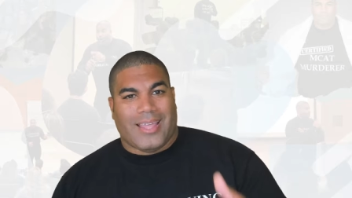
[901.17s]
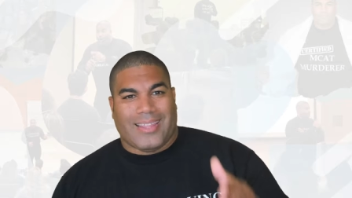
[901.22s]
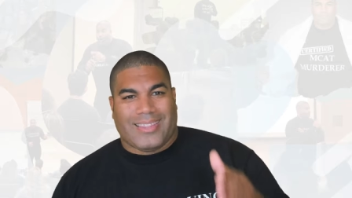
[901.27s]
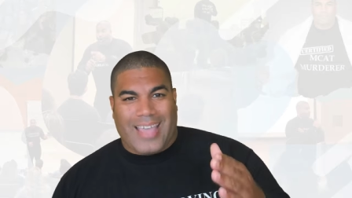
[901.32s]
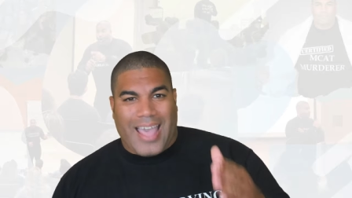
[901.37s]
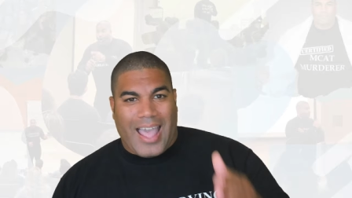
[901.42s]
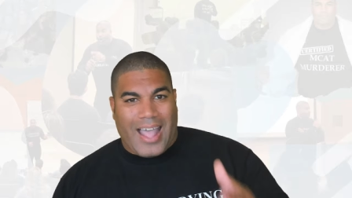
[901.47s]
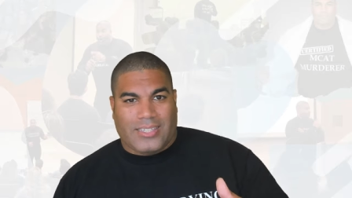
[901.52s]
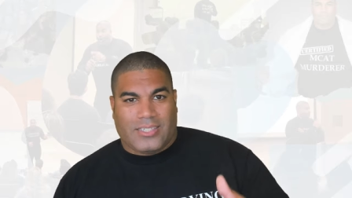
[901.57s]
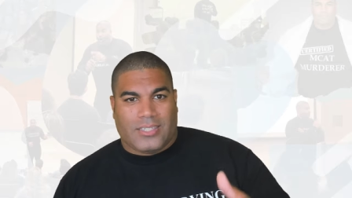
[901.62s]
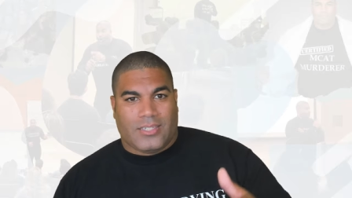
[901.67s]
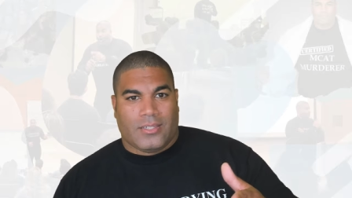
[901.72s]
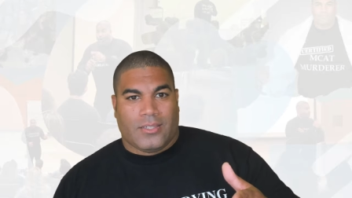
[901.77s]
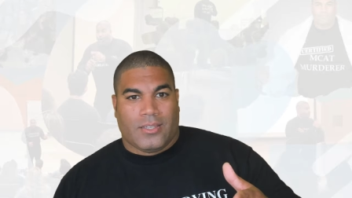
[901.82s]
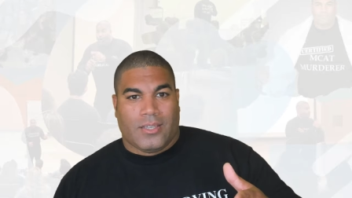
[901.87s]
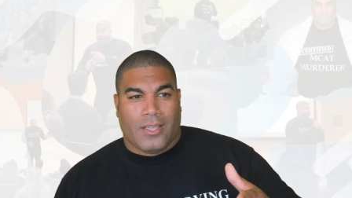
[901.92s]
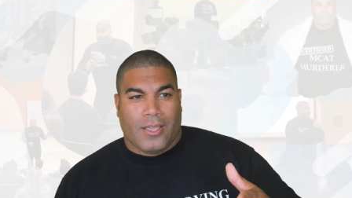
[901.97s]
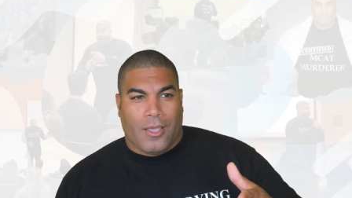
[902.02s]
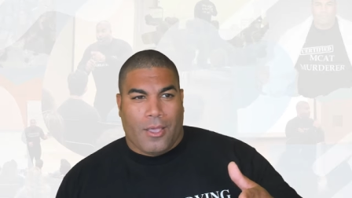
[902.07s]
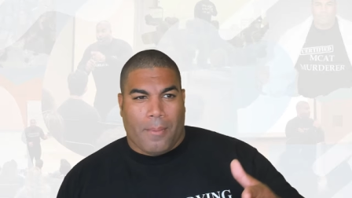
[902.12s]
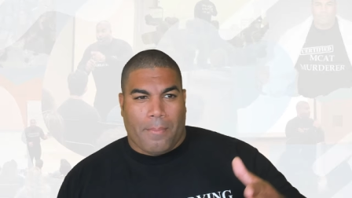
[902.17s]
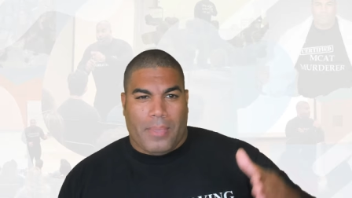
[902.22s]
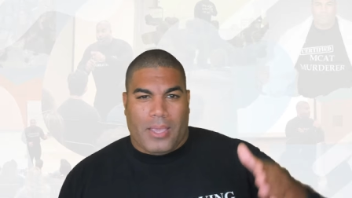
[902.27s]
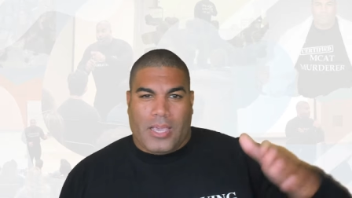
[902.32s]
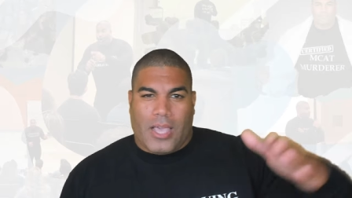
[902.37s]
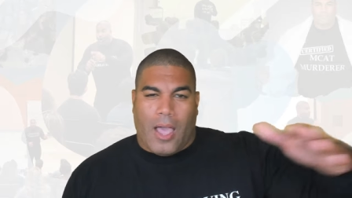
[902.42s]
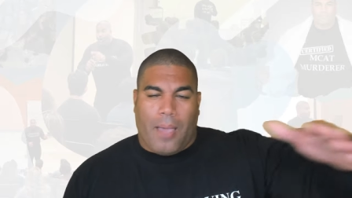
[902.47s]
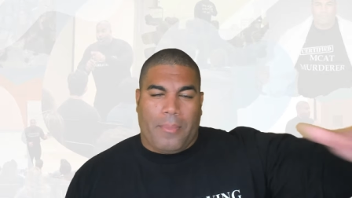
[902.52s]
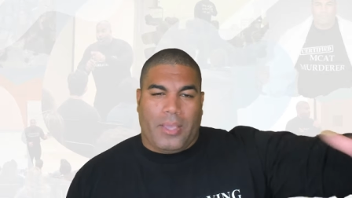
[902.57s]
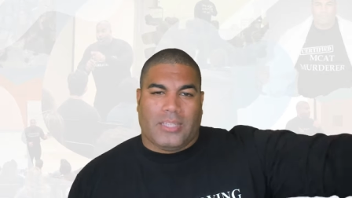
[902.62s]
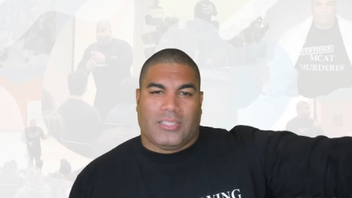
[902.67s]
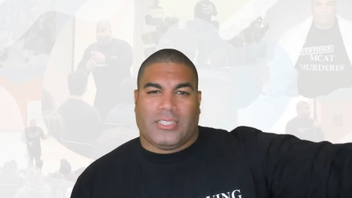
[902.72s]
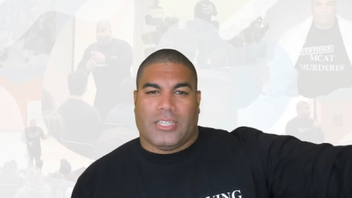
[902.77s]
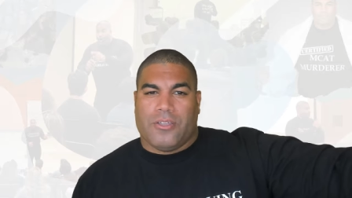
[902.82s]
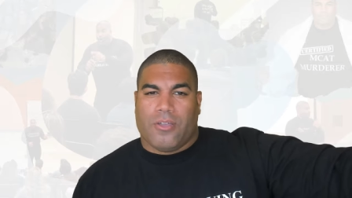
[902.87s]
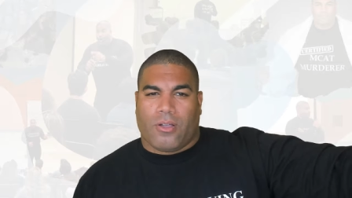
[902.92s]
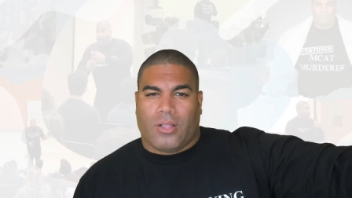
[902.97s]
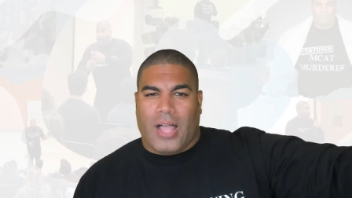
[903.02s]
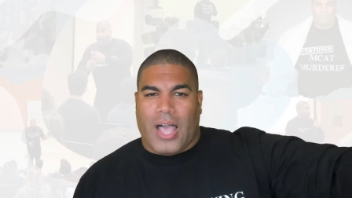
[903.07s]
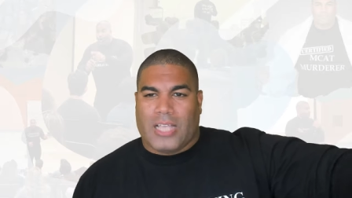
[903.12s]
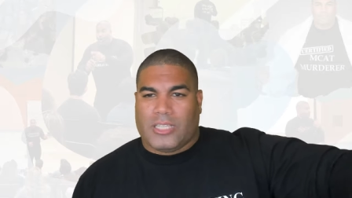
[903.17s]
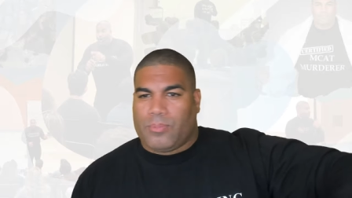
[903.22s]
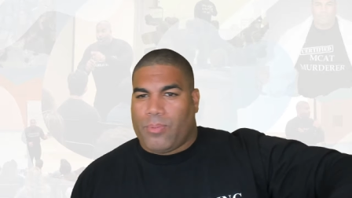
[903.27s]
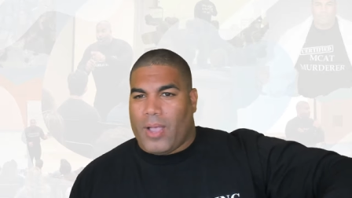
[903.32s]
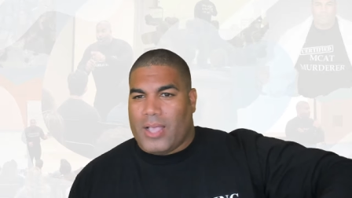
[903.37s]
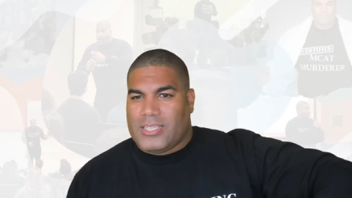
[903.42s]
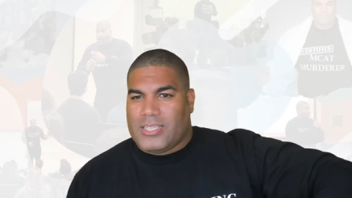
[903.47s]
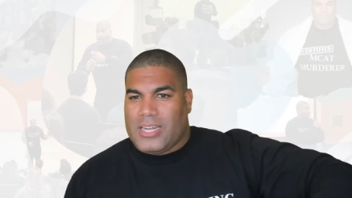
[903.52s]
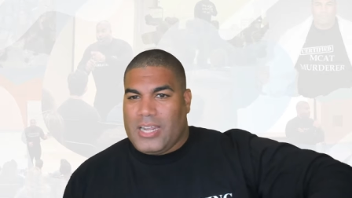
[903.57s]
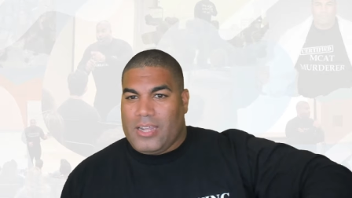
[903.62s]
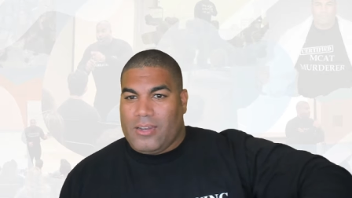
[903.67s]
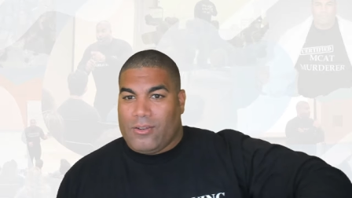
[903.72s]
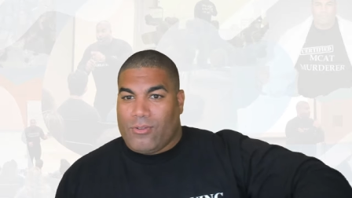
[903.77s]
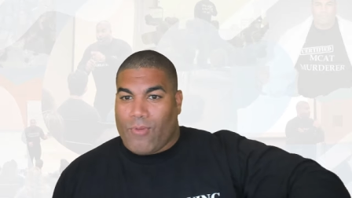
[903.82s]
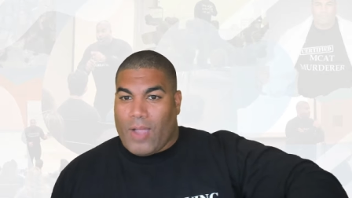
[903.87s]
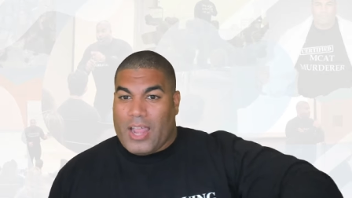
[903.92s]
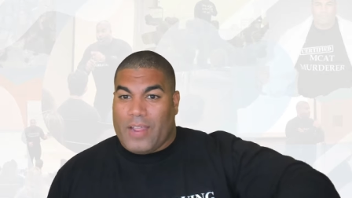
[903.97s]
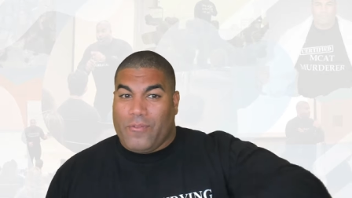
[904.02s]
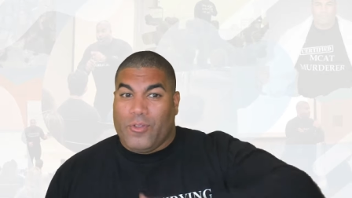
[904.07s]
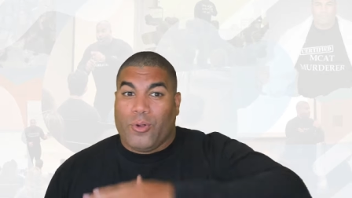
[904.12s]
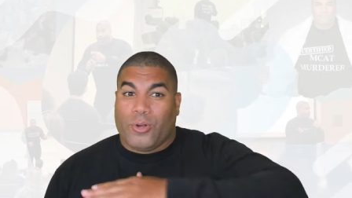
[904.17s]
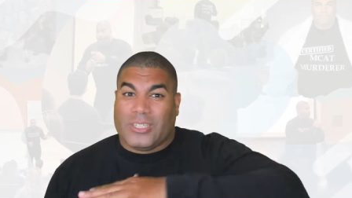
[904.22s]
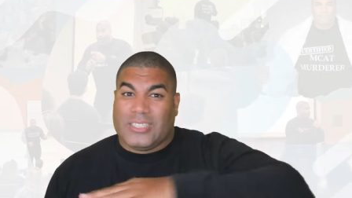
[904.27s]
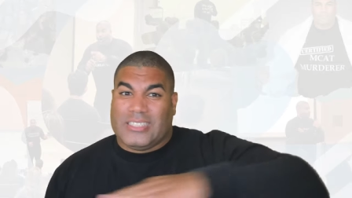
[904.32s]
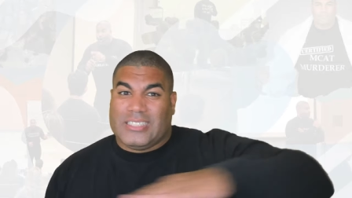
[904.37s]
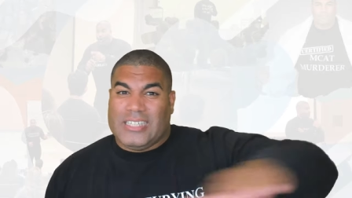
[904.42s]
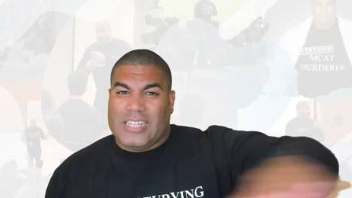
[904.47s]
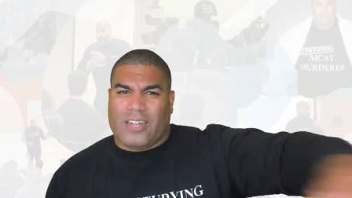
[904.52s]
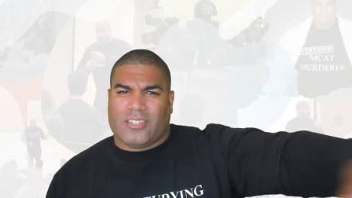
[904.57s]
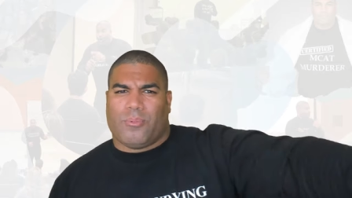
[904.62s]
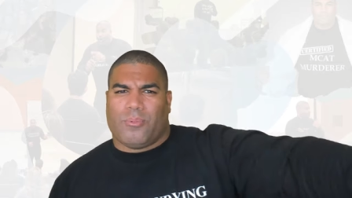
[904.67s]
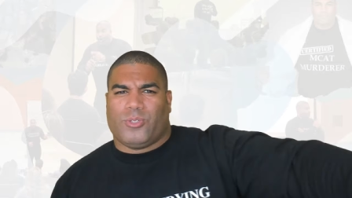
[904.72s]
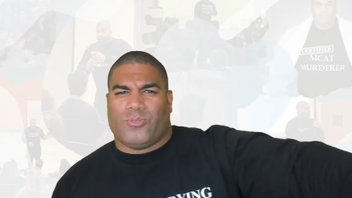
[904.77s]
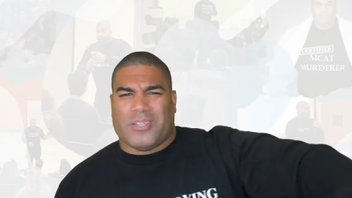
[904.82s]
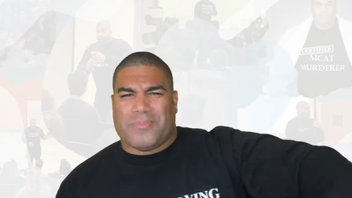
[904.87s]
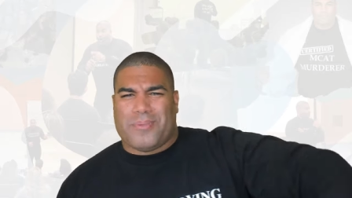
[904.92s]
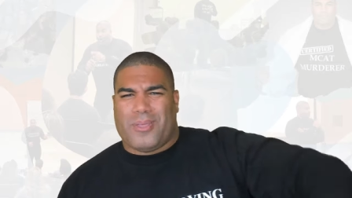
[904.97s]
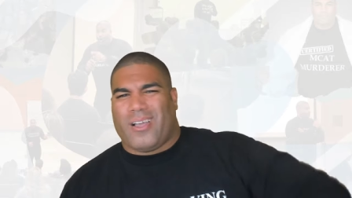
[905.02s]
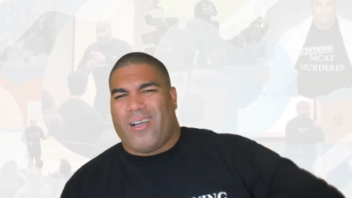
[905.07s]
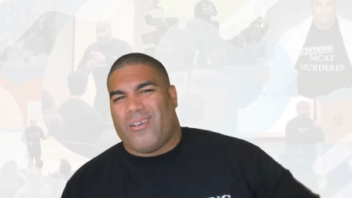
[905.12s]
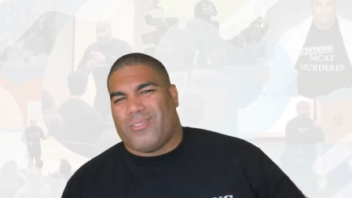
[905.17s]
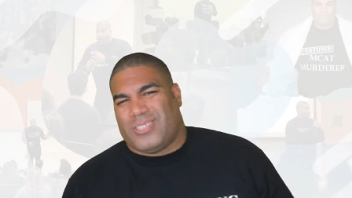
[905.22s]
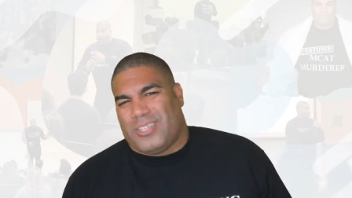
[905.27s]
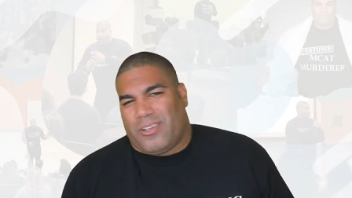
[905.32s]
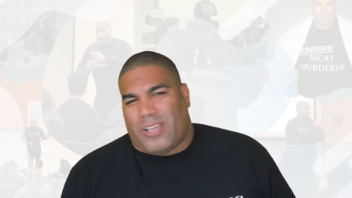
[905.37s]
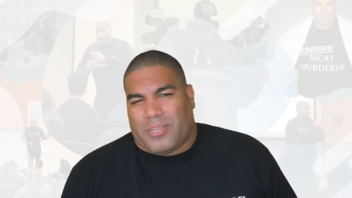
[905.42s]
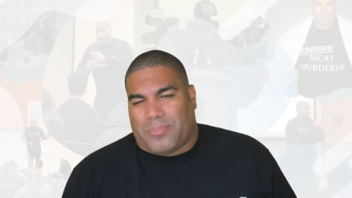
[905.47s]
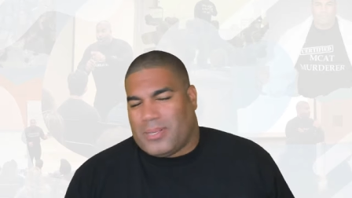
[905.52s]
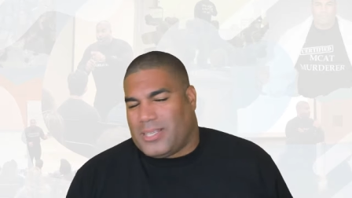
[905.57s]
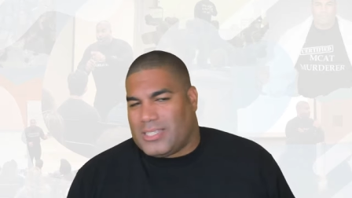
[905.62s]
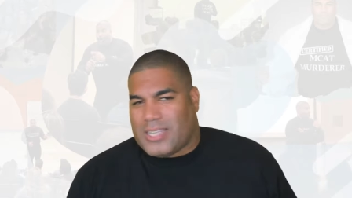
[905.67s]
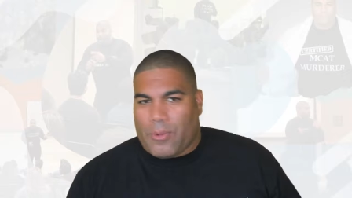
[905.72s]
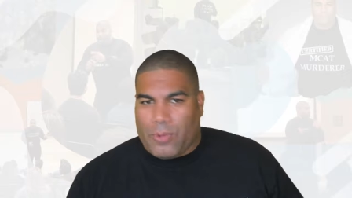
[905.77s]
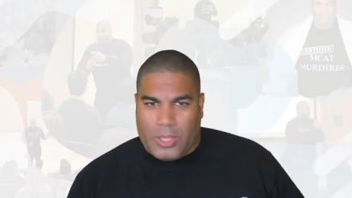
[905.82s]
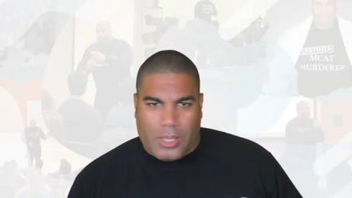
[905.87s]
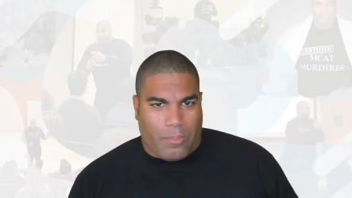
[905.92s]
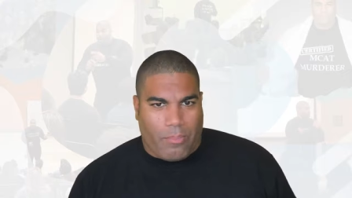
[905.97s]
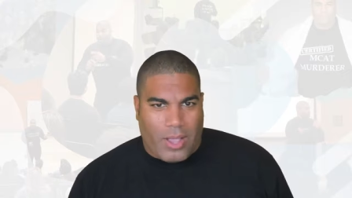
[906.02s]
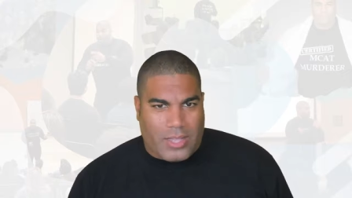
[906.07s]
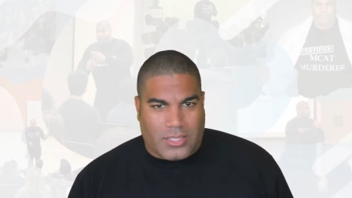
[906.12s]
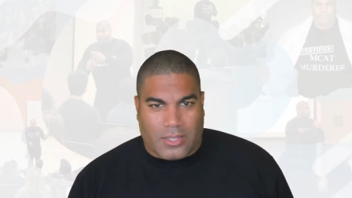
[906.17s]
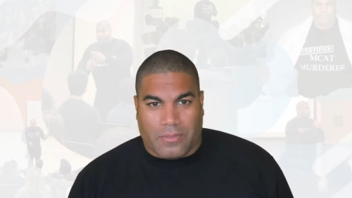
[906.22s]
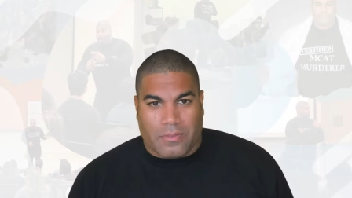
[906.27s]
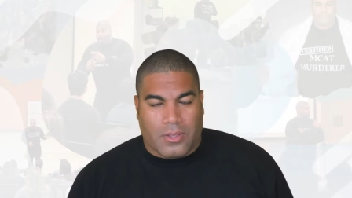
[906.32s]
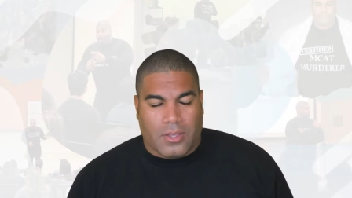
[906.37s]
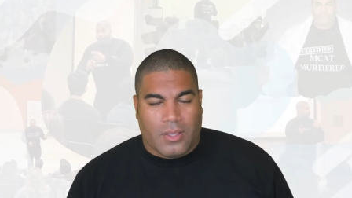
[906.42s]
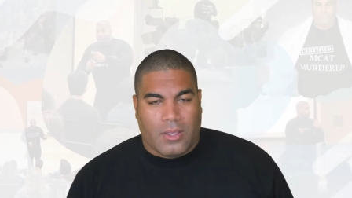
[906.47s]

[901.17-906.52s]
that that's becoming senior class president, right? If you were to see that on someone's resume, like, oh, senior class president is not really impressive.